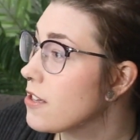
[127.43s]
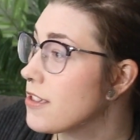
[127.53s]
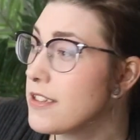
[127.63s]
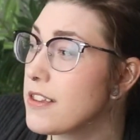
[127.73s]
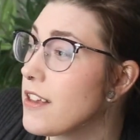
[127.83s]

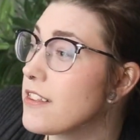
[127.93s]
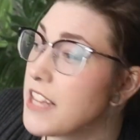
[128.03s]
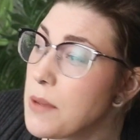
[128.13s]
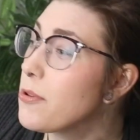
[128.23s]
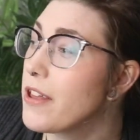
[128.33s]
Kolinsky
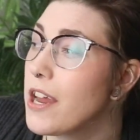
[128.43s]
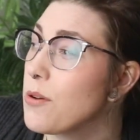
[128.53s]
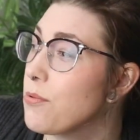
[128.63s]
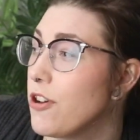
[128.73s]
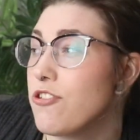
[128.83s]
Sable
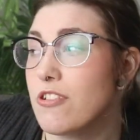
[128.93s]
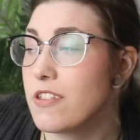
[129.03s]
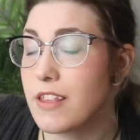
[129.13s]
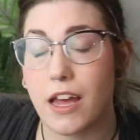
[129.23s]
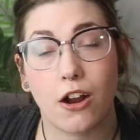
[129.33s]
hair
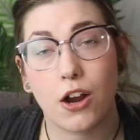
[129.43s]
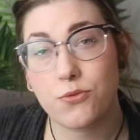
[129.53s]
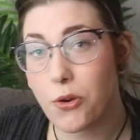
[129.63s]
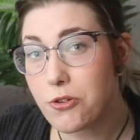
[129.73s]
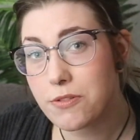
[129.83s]
brushes that
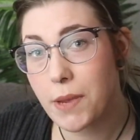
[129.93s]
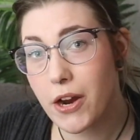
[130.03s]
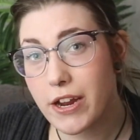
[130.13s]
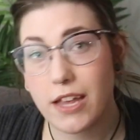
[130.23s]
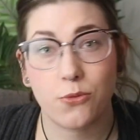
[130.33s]
are
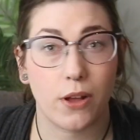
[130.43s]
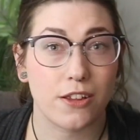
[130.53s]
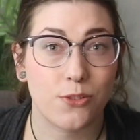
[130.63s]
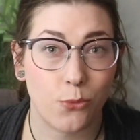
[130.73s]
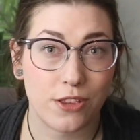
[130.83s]
Rosemary as well
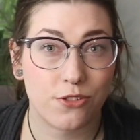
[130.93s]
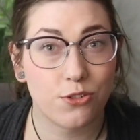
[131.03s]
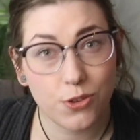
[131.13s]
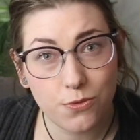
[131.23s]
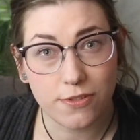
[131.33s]
as Windsor
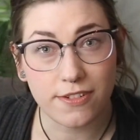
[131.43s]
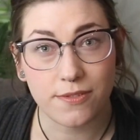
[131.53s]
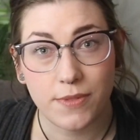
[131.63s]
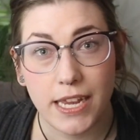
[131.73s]
Newton.